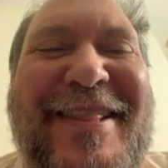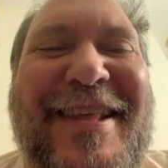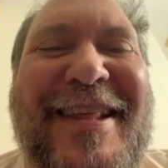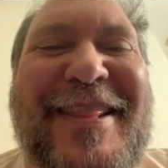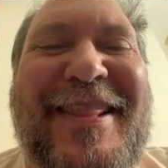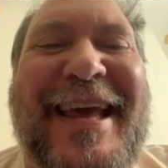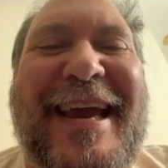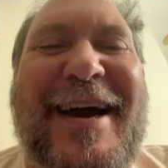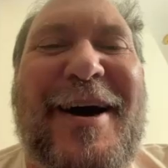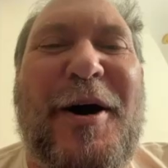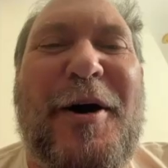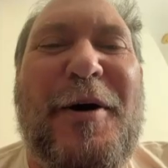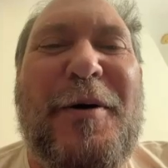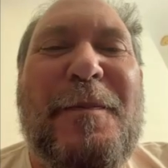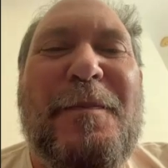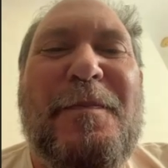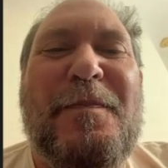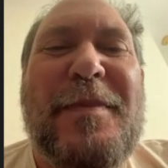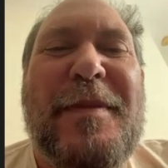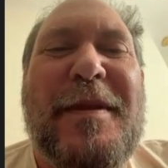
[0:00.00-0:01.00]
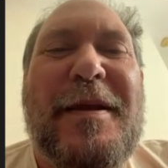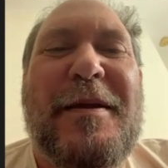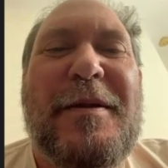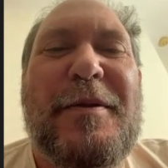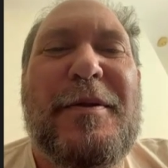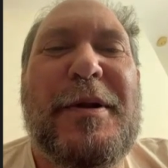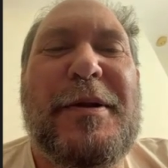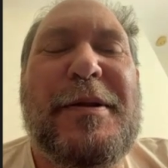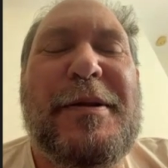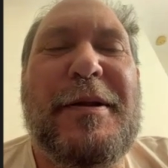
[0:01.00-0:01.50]
then they all
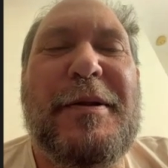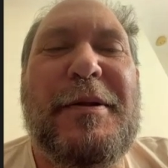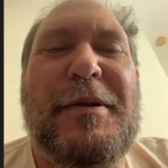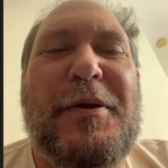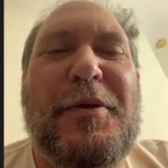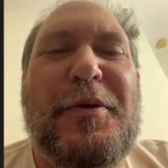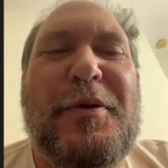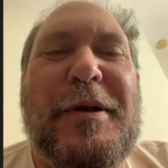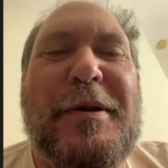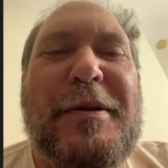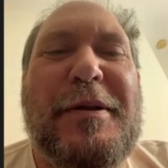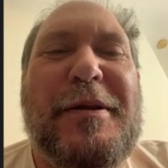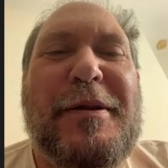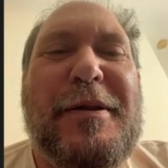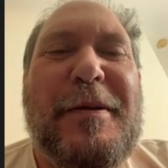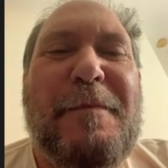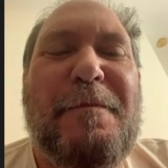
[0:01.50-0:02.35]
listen to this